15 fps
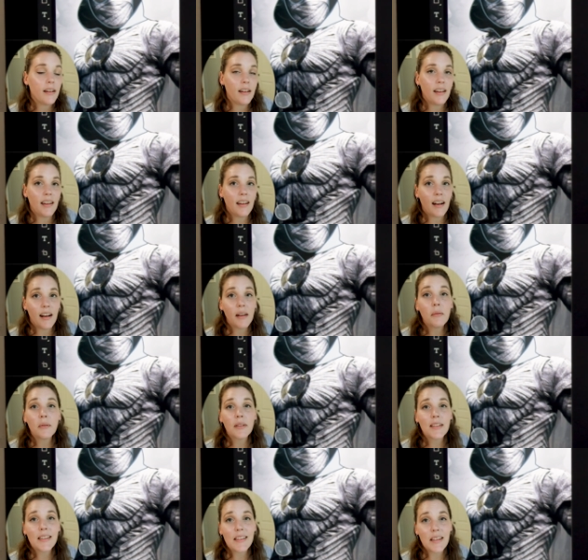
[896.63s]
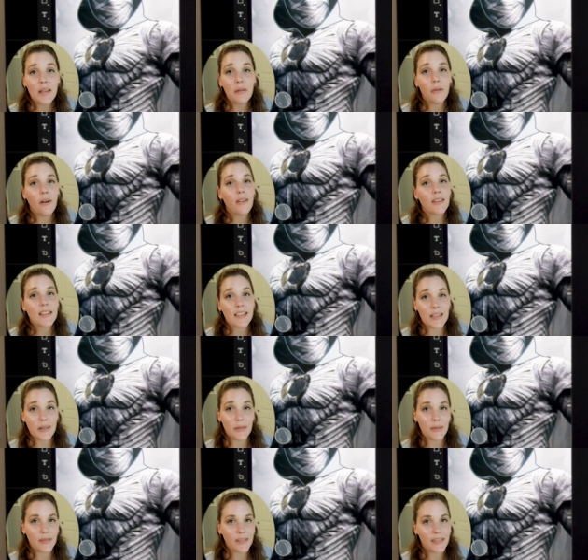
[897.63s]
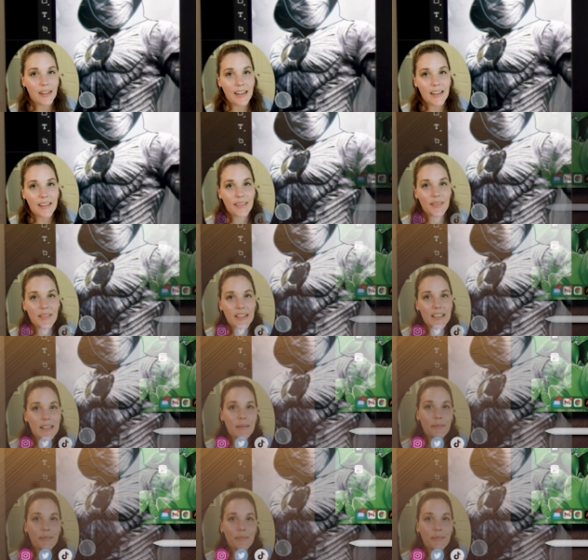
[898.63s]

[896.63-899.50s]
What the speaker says: and I will see you all soon, creatives.